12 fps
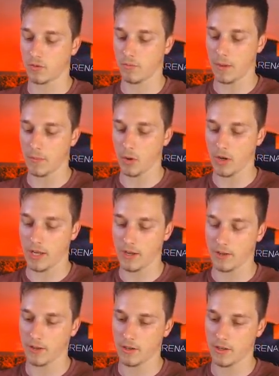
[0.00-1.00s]
my boy.
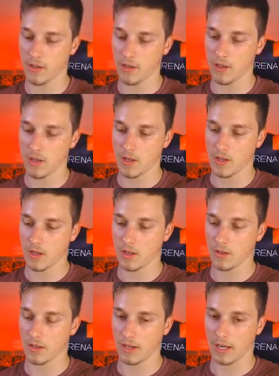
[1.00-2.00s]

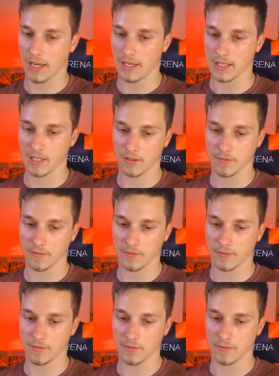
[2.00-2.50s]
The Collector.